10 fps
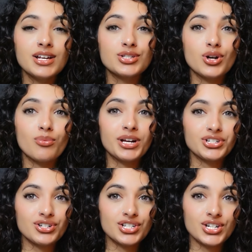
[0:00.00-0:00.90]
So make
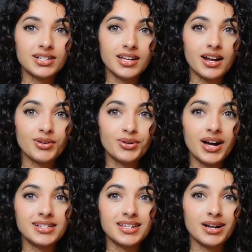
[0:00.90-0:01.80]
sure to check that out, you
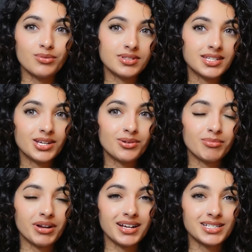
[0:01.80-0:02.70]
guys, and I will see you in
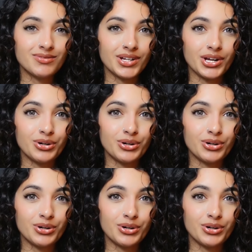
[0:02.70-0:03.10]
my next video.